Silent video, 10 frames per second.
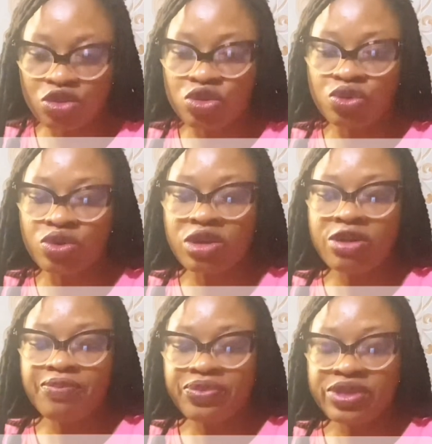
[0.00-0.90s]
So
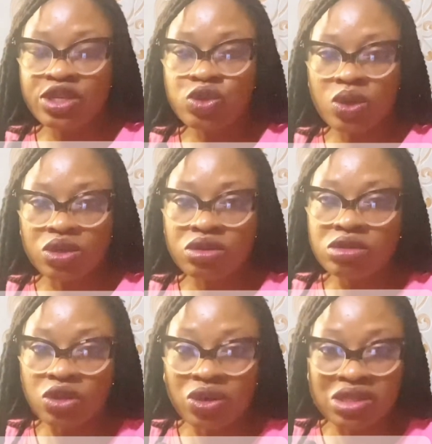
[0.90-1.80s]
this one
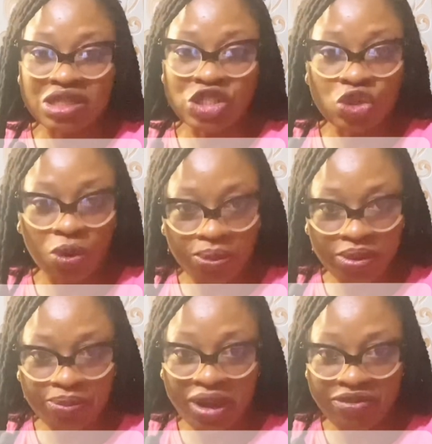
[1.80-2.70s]
does the job
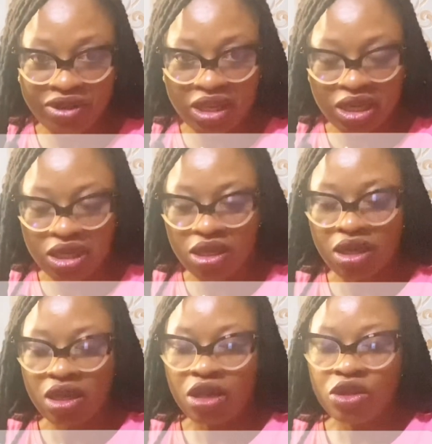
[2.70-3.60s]
perfectly.
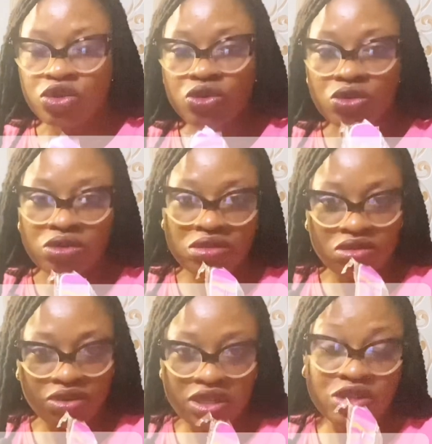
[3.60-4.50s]
So
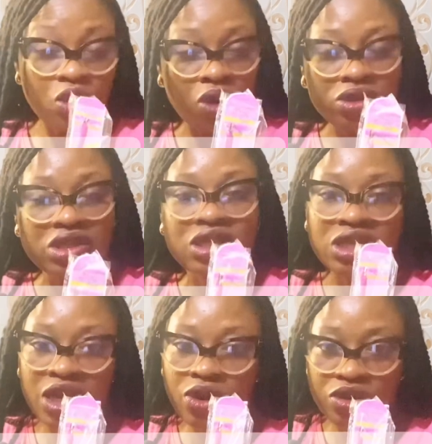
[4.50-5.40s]
it's called
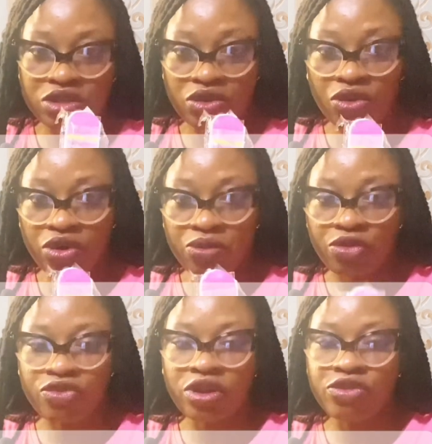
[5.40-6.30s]
nail cuticle
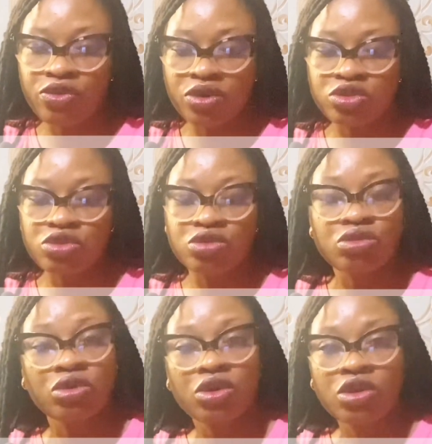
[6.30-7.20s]
remover. If you want to,
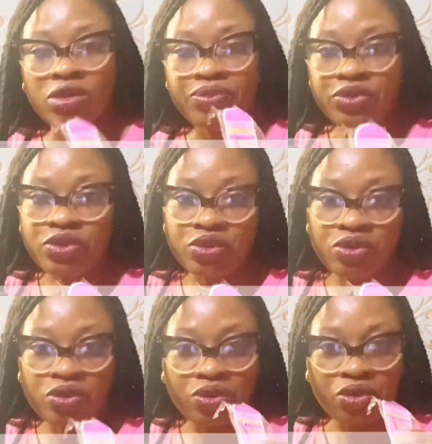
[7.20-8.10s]

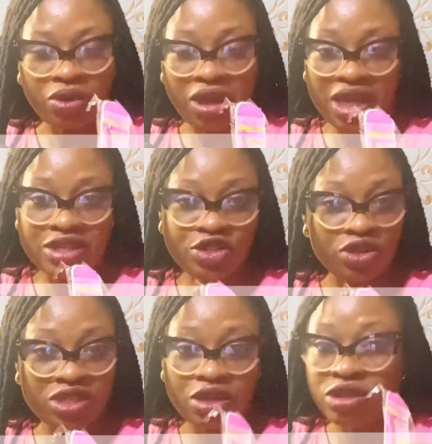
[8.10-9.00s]
you get it,
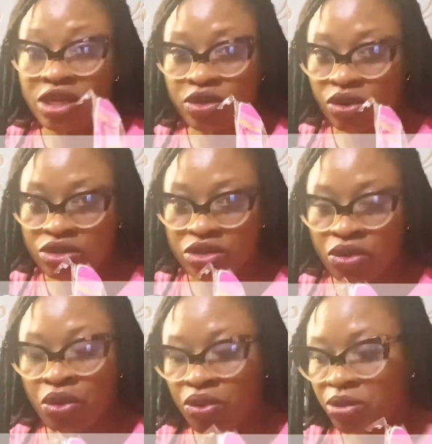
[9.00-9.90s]
just say nail
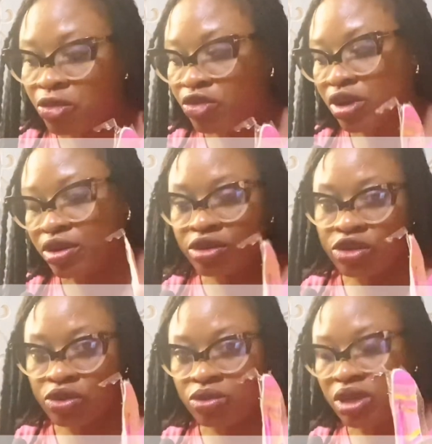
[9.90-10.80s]
cuticle remover,
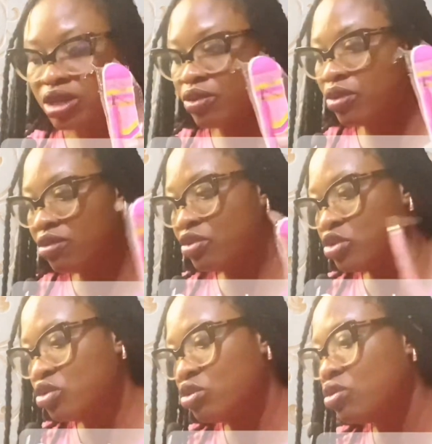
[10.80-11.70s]
you will get, they will give it
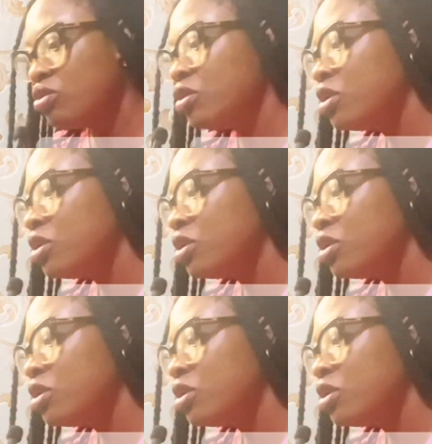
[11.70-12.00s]
to you.